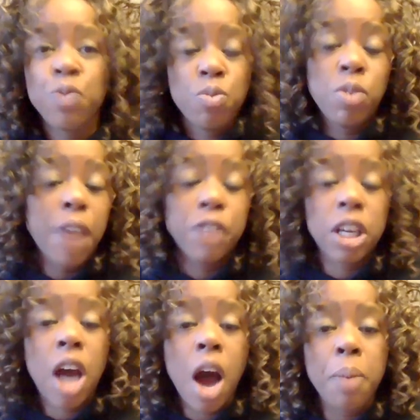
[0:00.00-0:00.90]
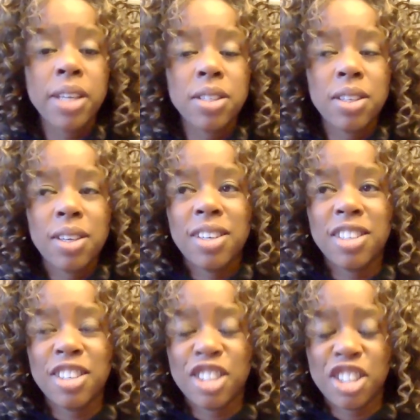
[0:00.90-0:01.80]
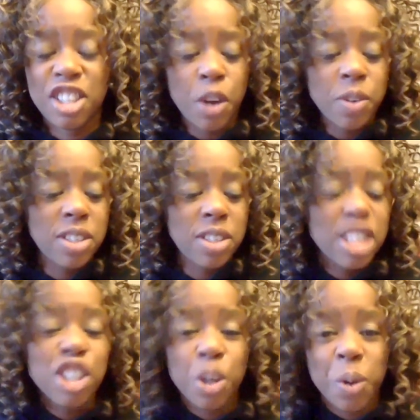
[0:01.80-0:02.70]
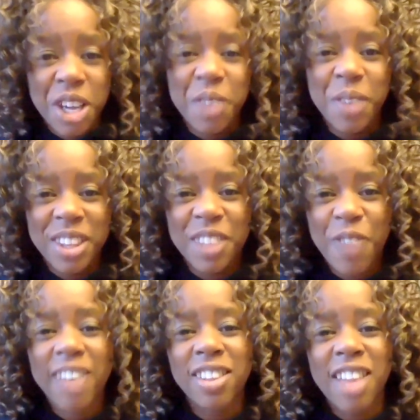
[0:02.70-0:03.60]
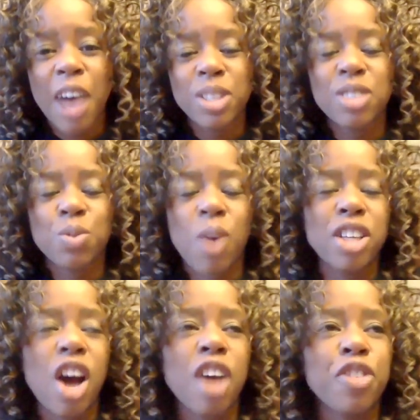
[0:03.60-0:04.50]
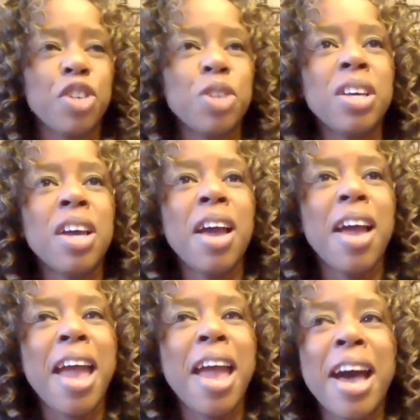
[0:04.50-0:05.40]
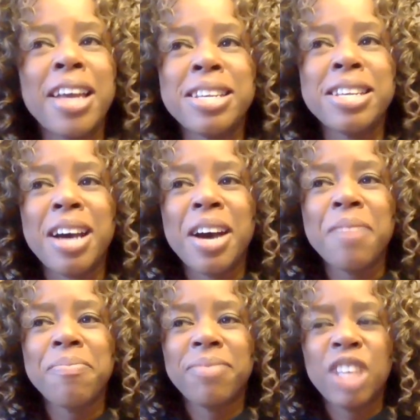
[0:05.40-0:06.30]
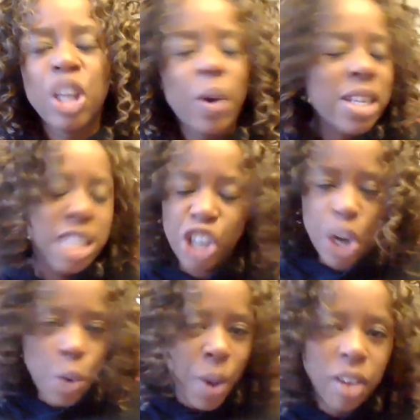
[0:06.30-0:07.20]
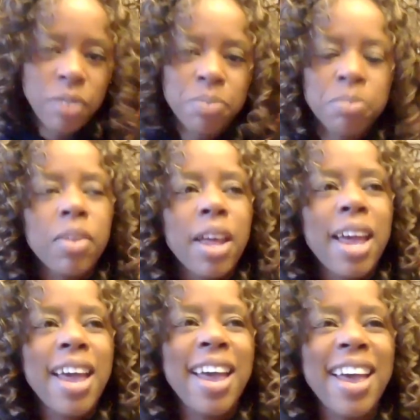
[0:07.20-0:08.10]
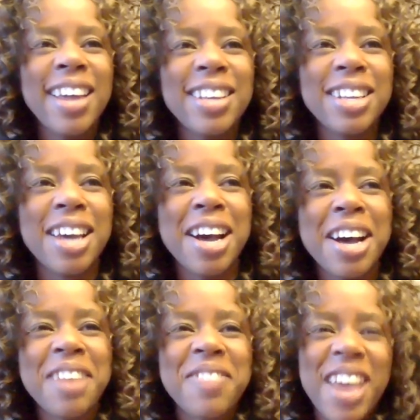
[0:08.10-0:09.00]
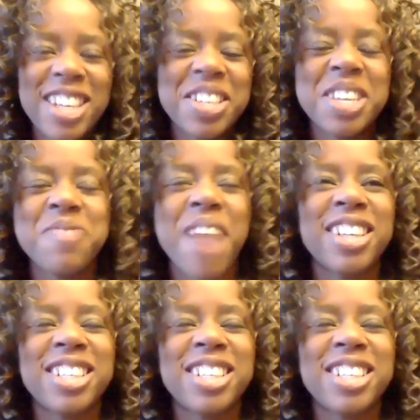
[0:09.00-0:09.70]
left a comment, you know, disagreeing with the fact that that was raw dog food. And, you know, it didn't go well, and, as you can imagine.